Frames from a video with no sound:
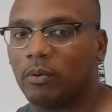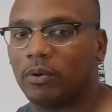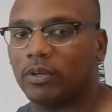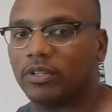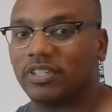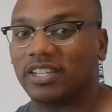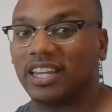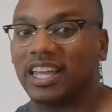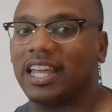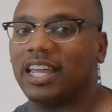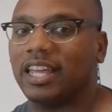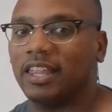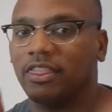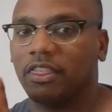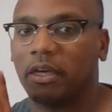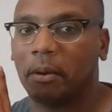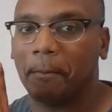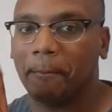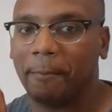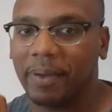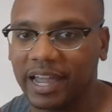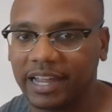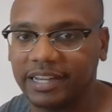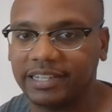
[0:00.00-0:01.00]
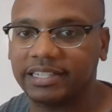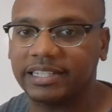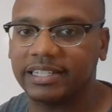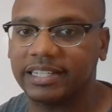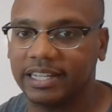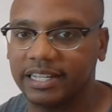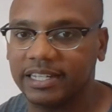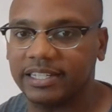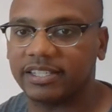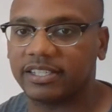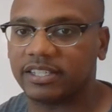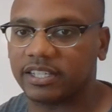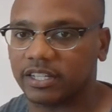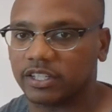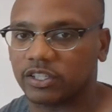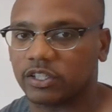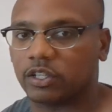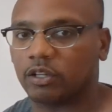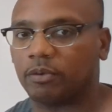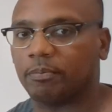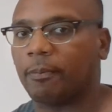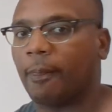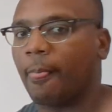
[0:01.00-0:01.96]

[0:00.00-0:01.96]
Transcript: ones in the base 10 system.